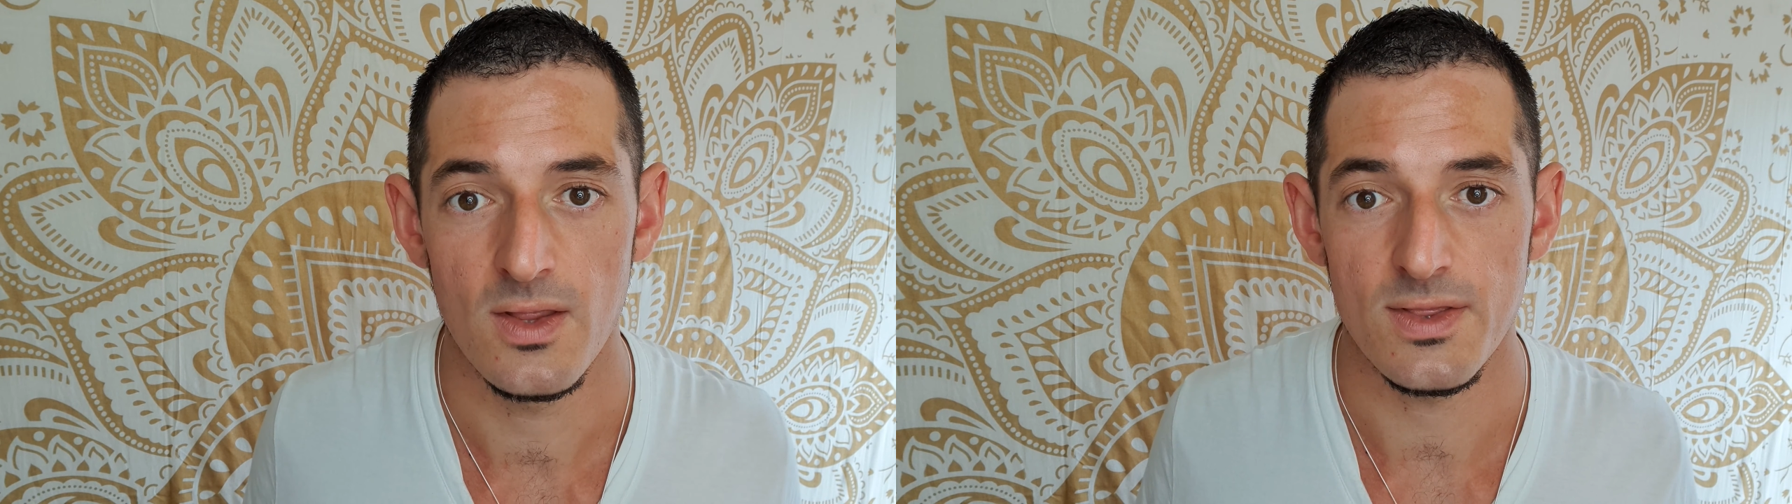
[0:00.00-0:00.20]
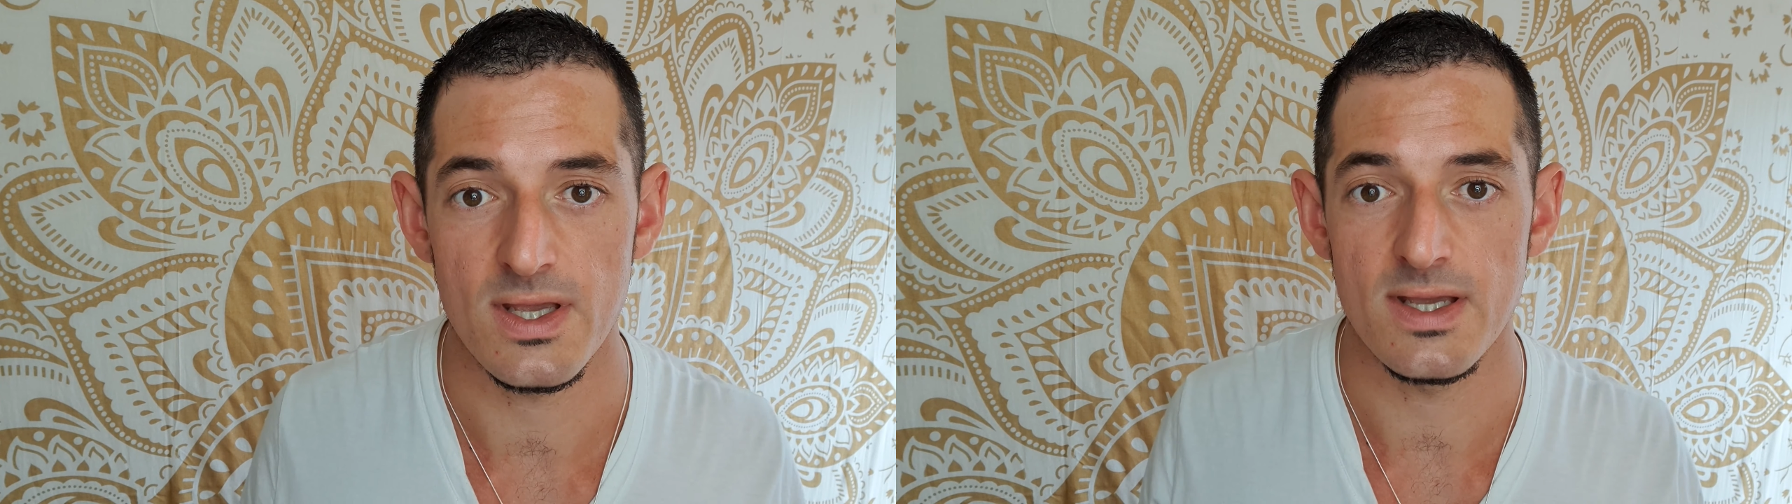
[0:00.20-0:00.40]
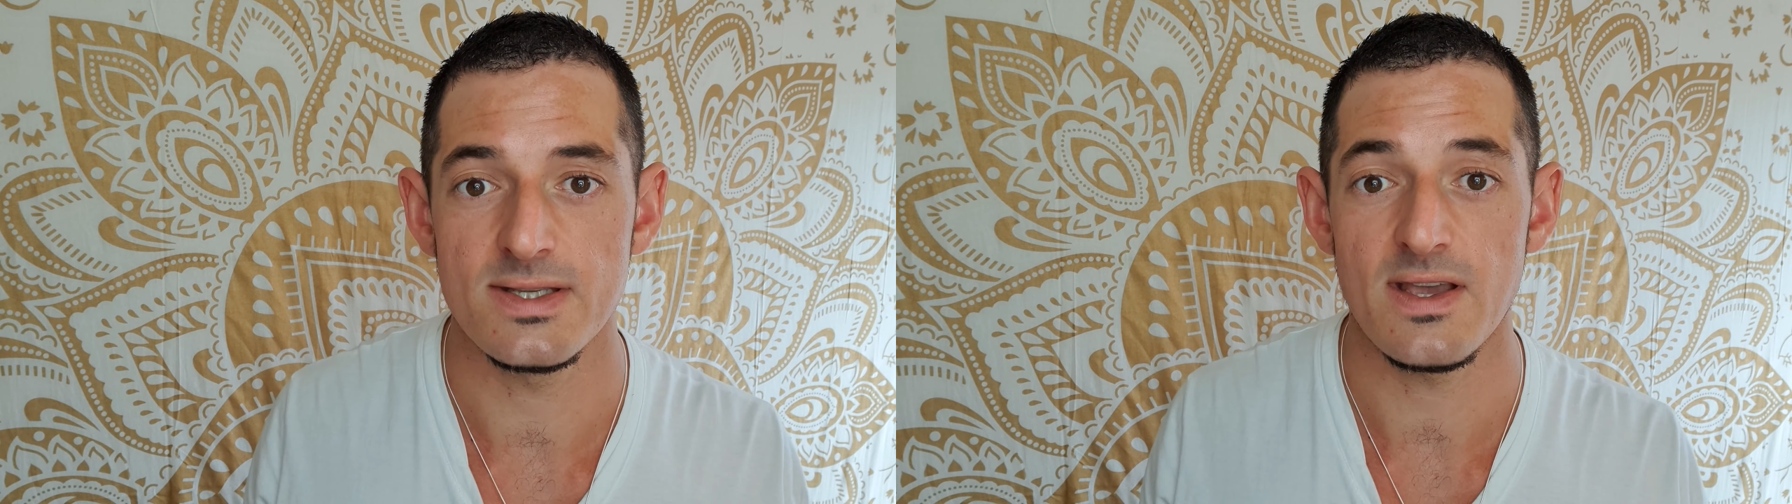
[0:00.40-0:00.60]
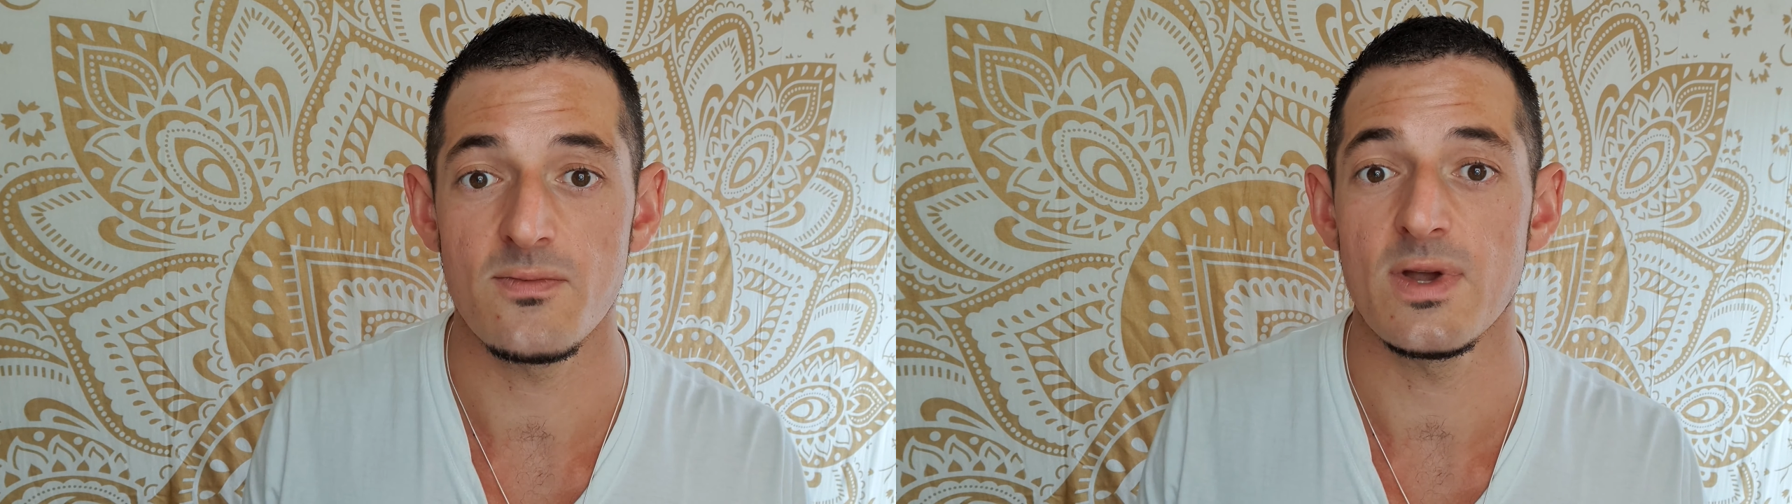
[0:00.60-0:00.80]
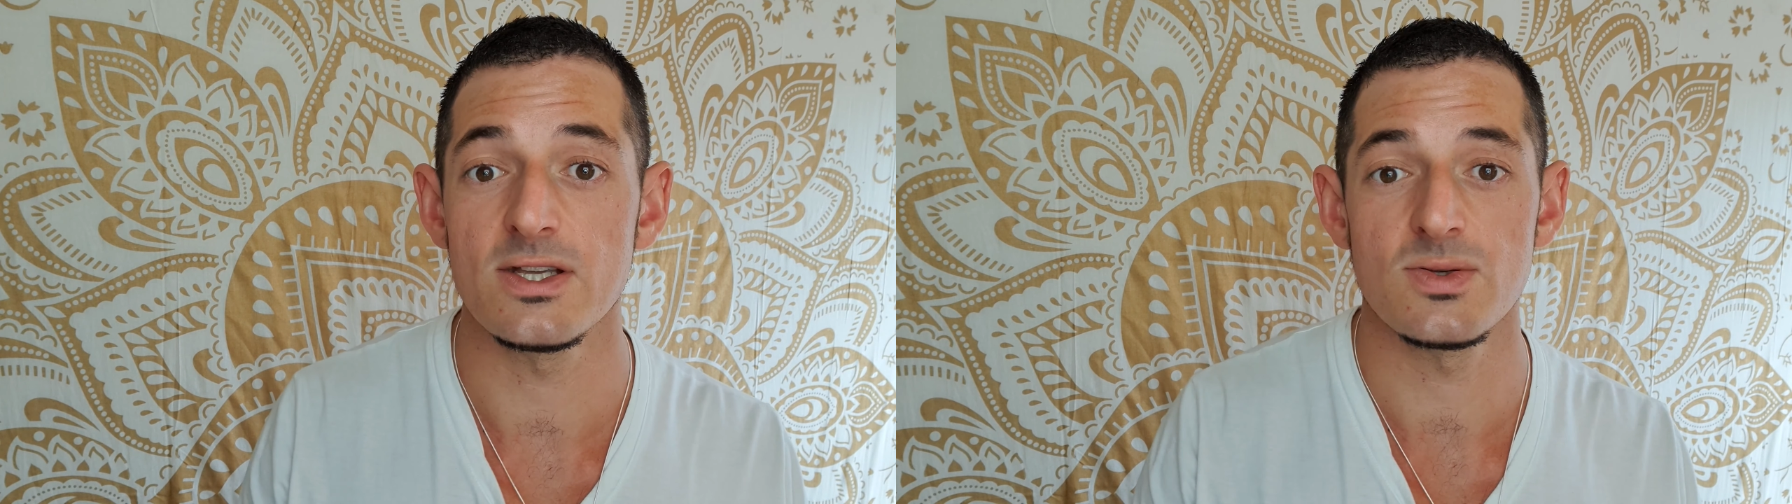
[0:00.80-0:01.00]
The
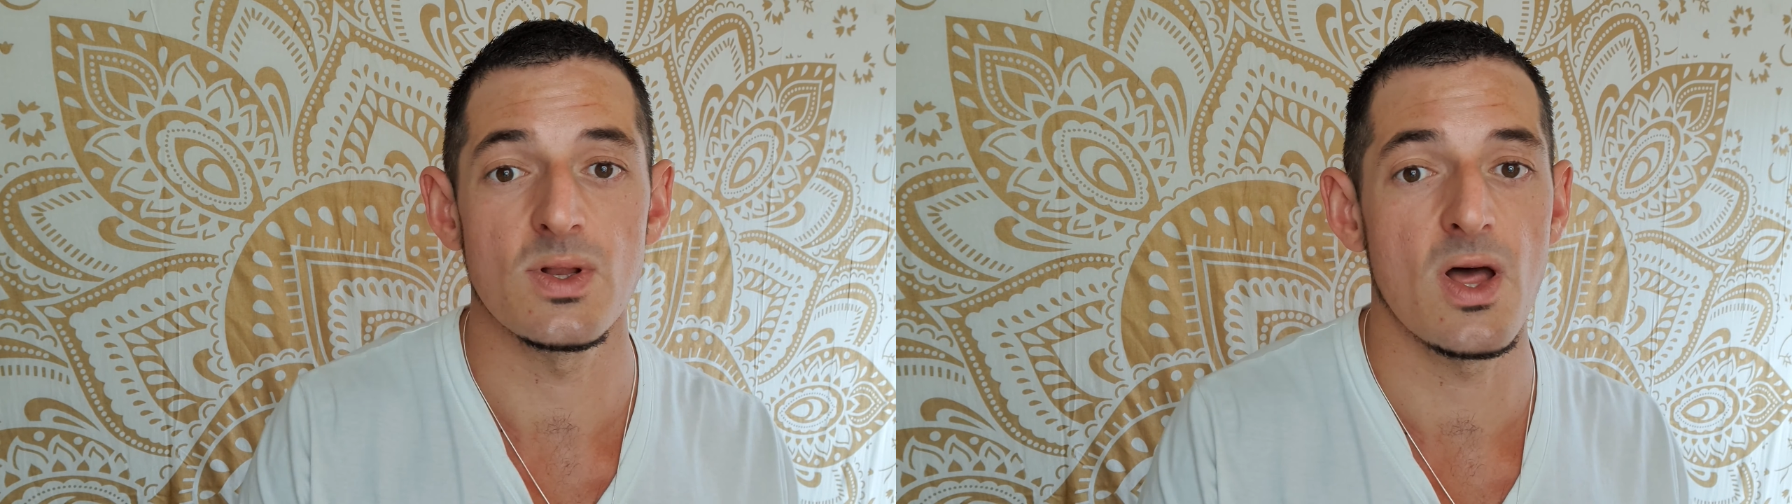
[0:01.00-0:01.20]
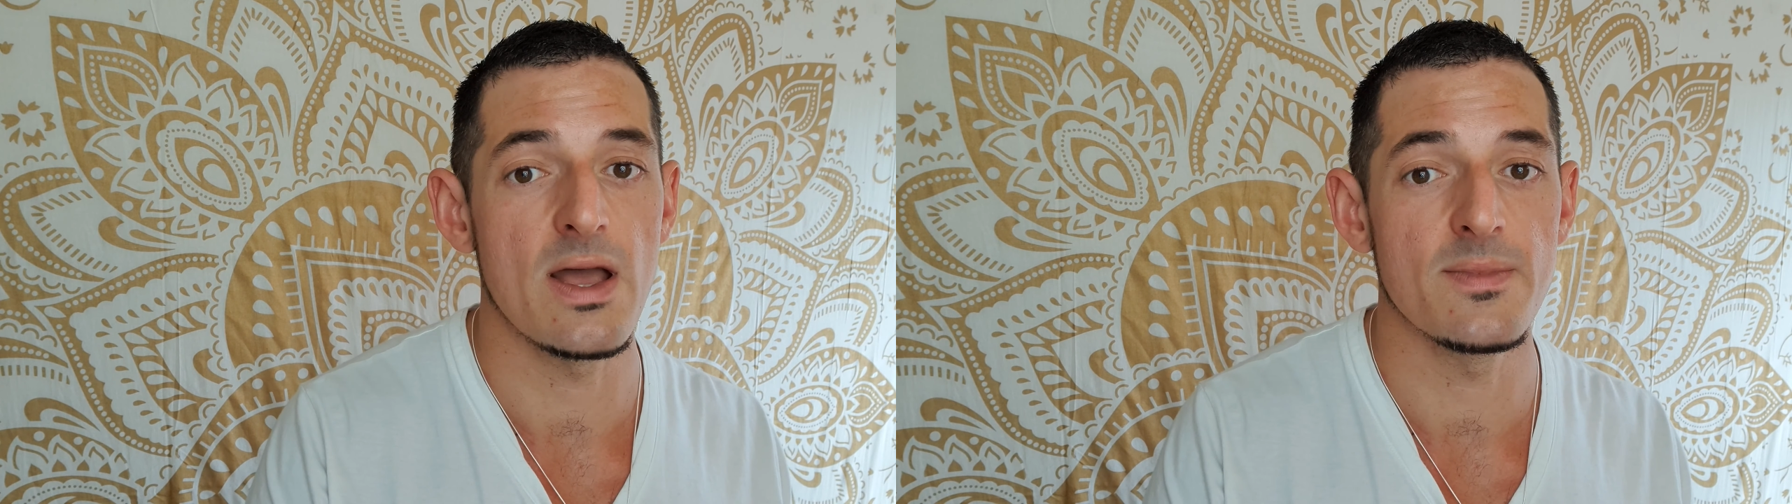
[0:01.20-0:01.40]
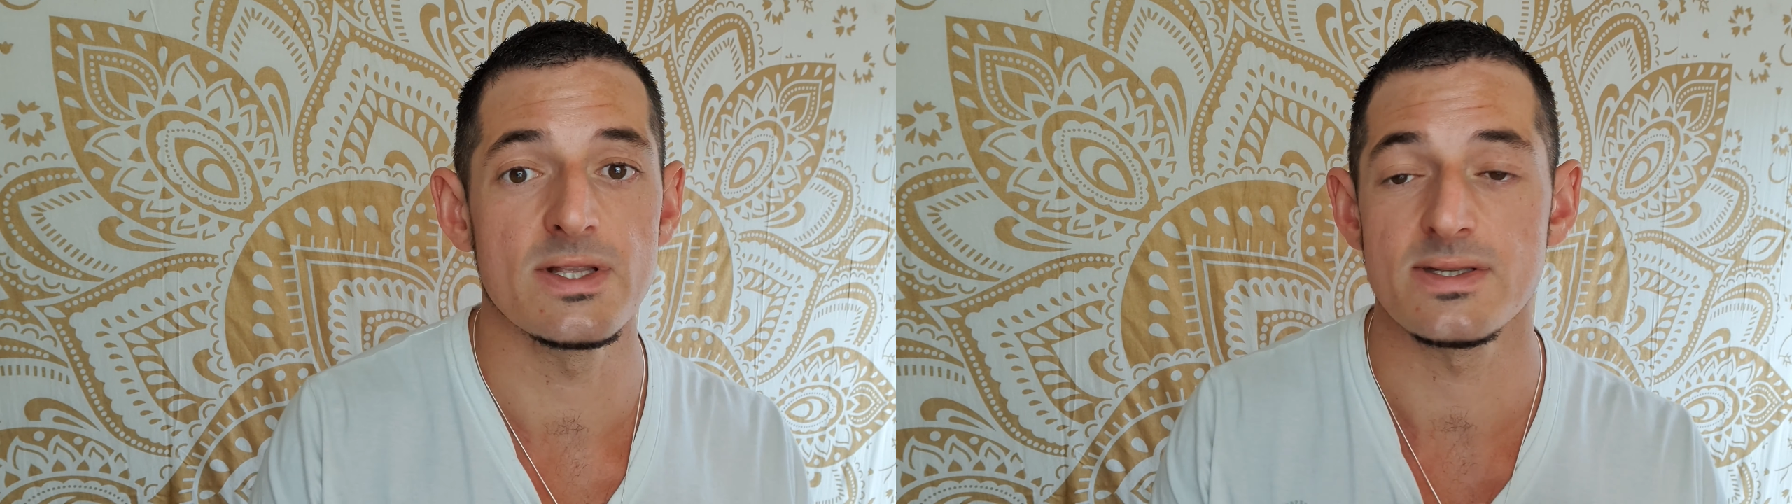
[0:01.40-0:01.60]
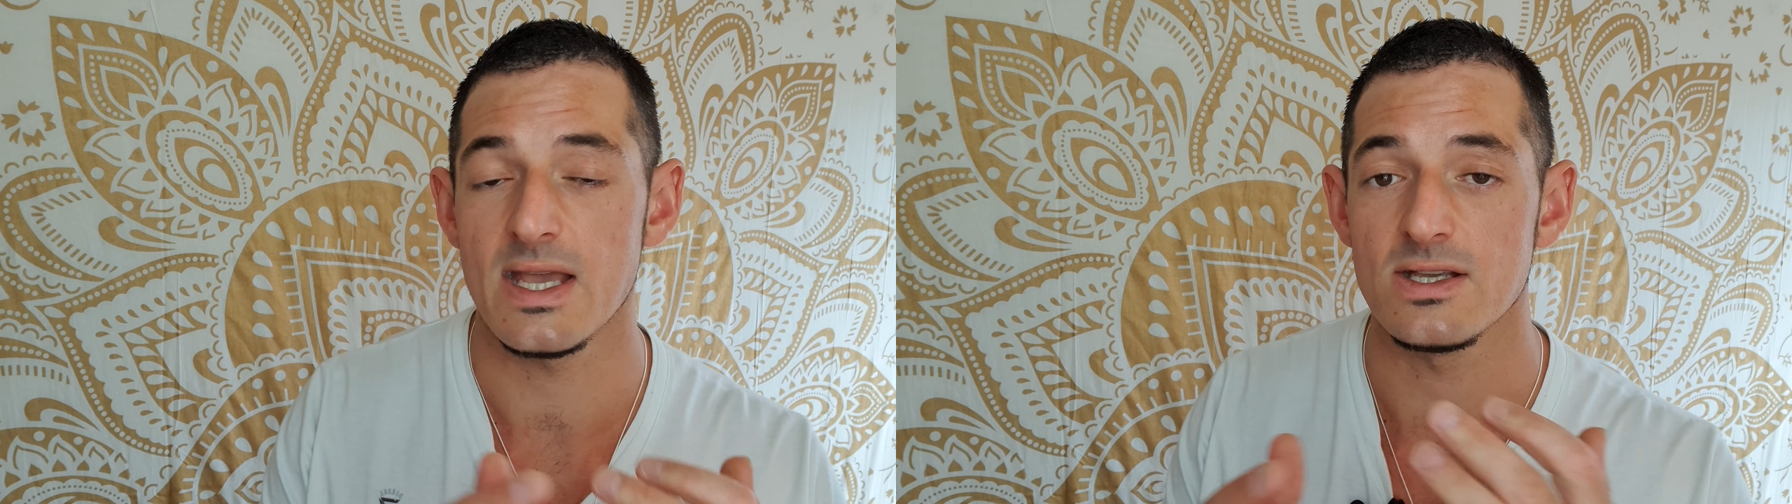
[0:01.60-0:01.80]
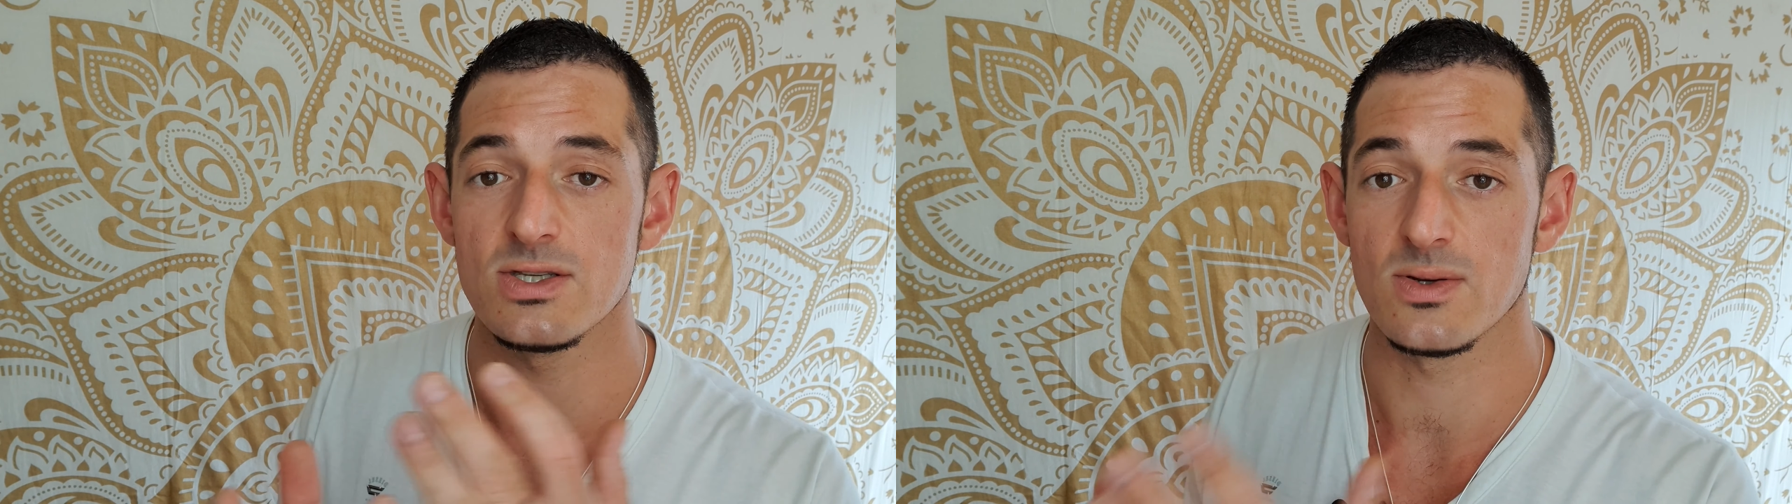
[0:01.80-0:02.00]
seven weeks to enlightenment
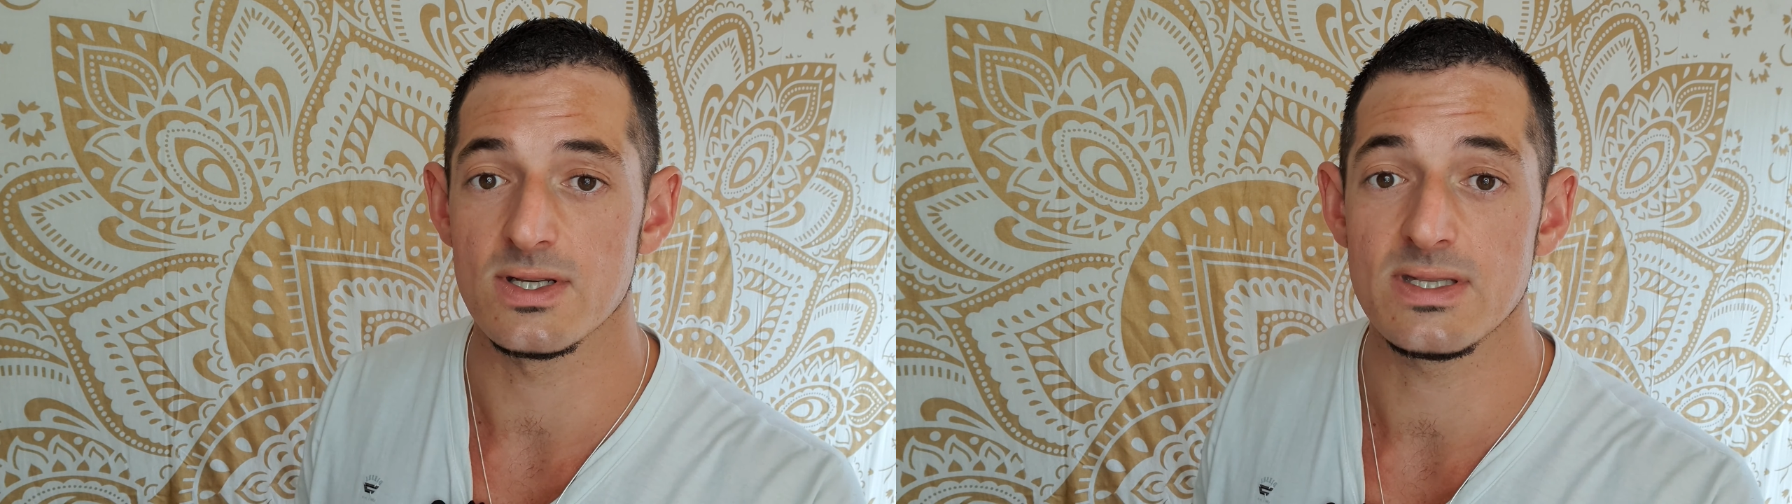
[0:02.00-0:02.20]
takes you on a